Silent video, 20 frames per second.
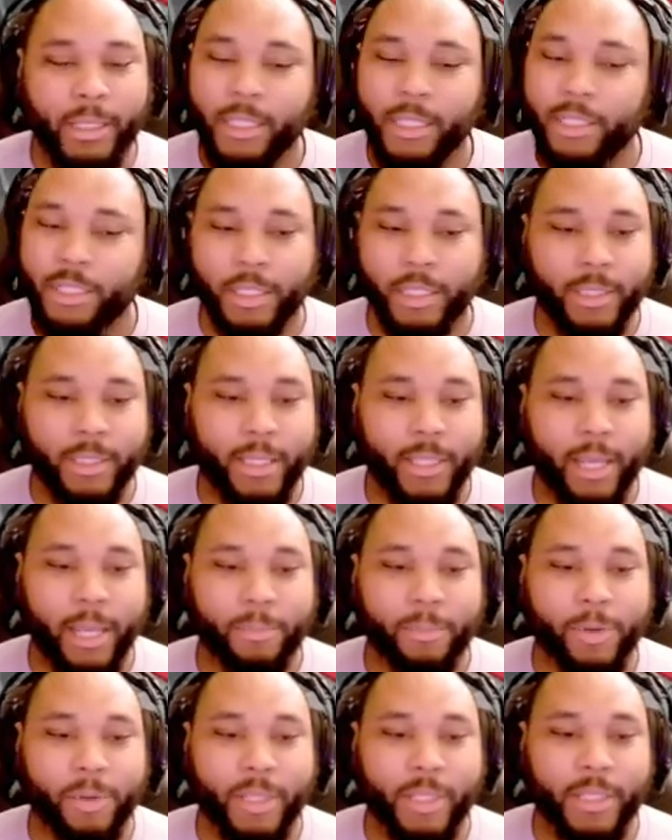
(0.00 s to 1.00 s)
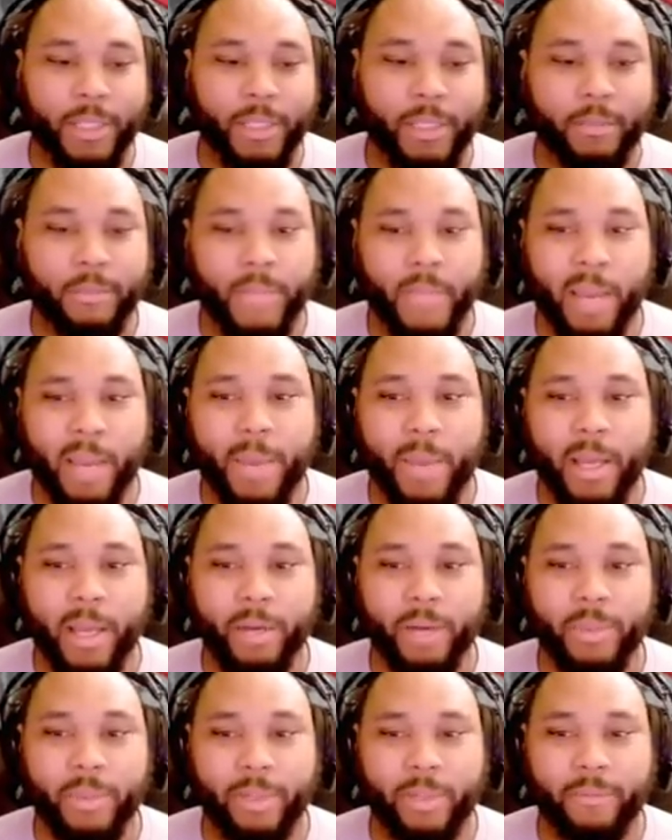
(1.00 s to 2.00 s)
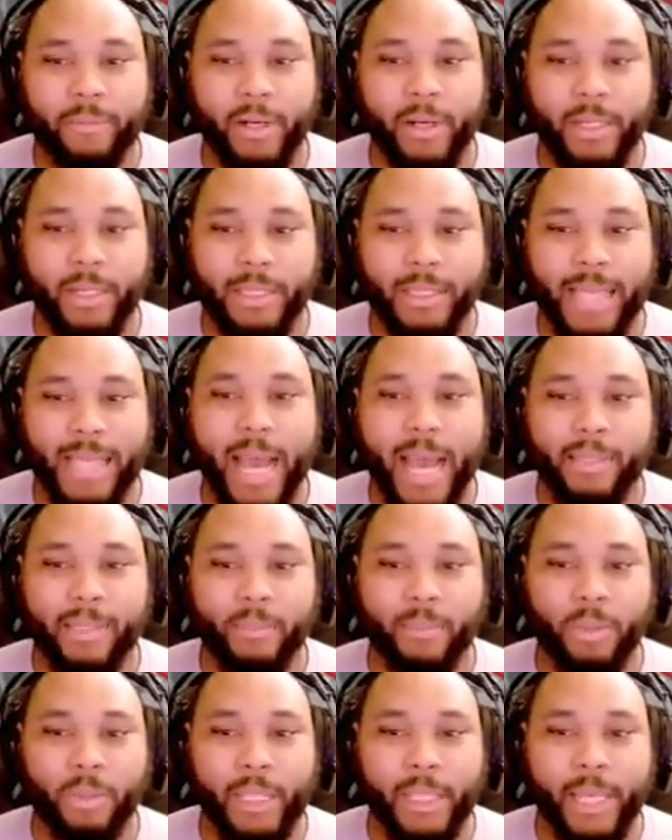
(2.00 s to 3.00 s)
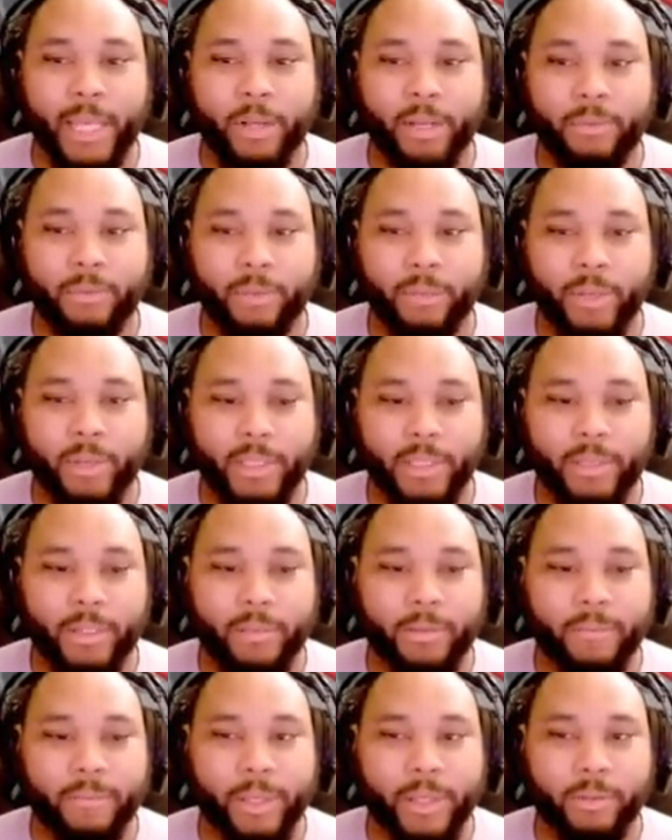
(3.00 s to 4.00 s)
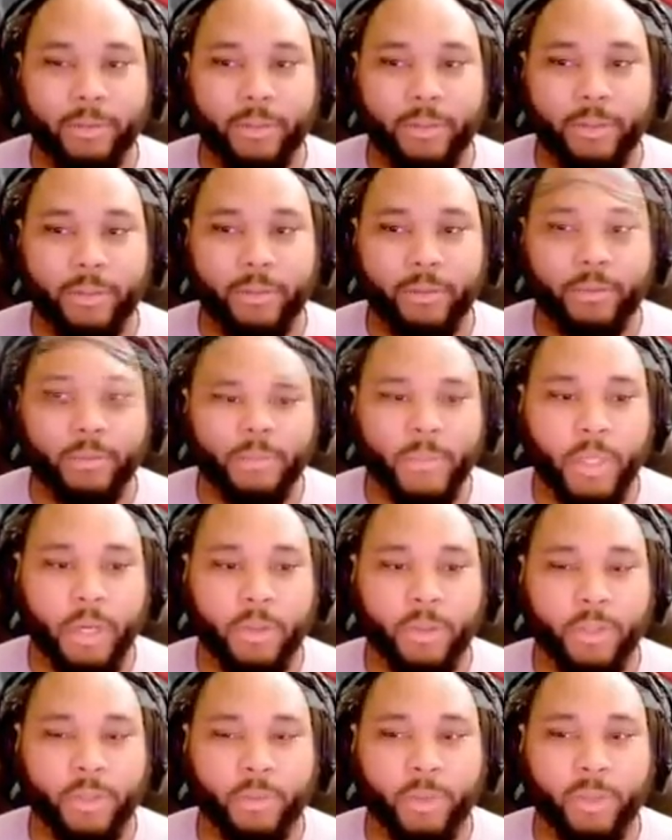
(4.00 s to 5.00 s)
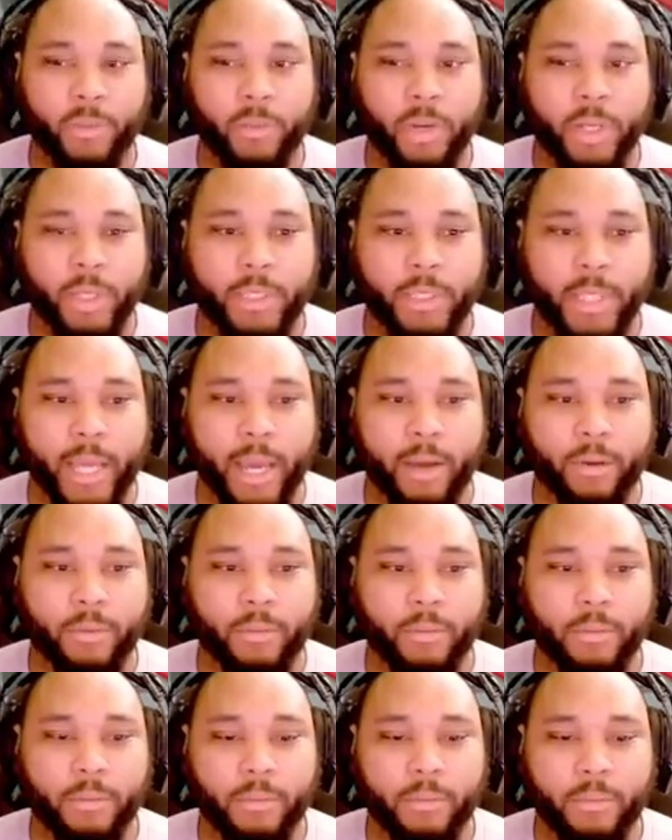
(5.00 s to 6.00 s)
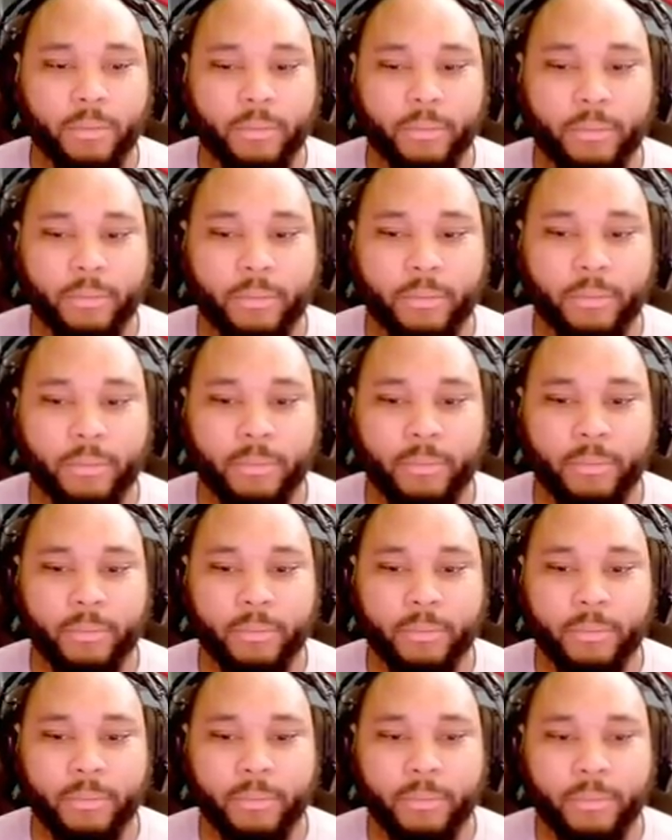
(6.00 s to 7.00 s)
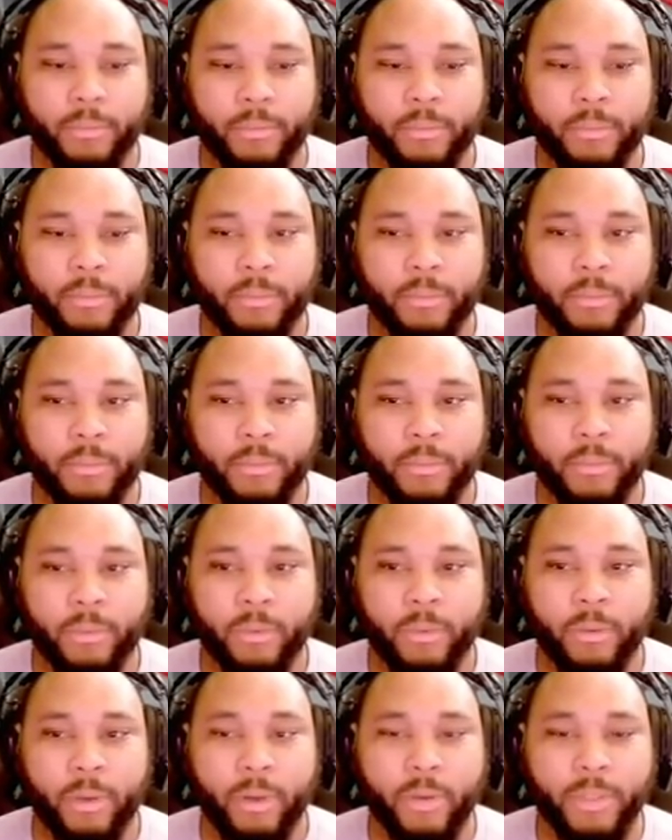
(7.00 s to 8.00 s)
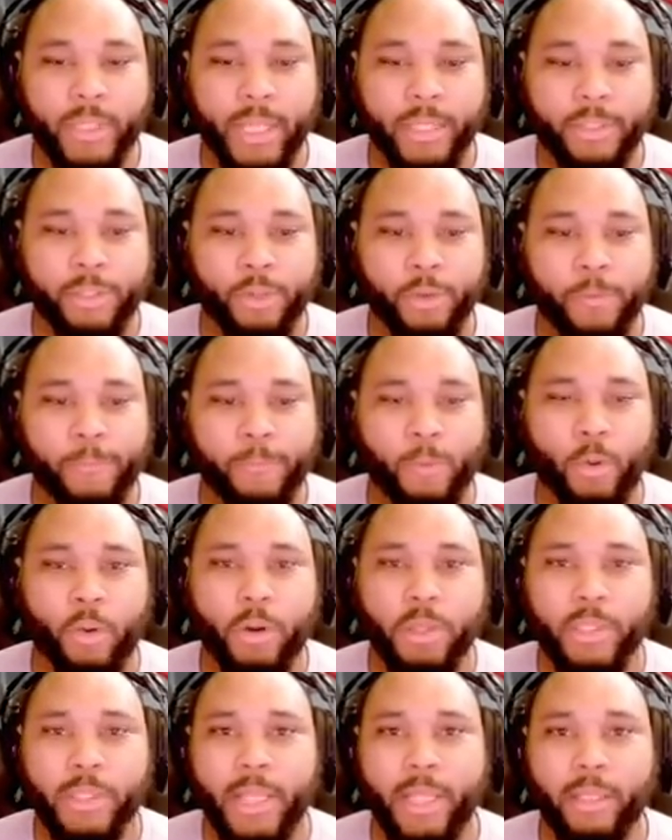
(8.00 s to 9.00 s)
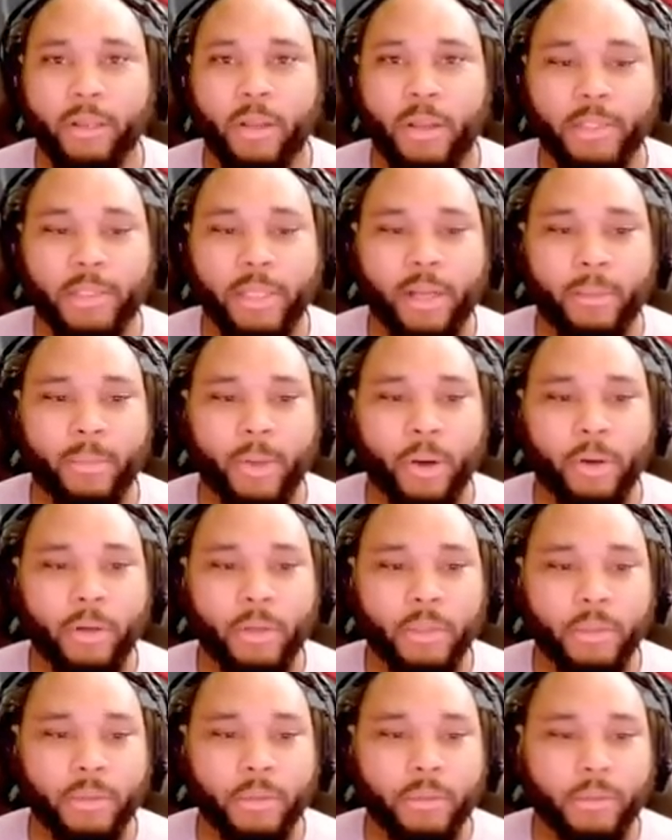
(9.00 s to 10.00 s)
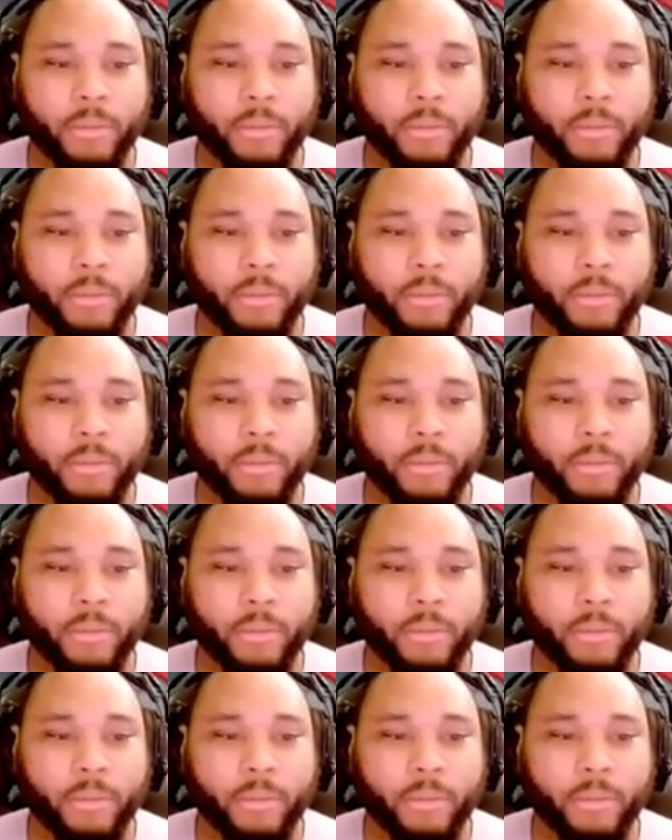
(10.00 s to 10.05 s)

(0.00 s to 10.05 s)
Should have stayed pre-10. I'm out here with a very sizable lead over the rest of the field, too. Oh, the 21 is out. Number 18 is inside. Whoa, is that two Fords that lost their motors?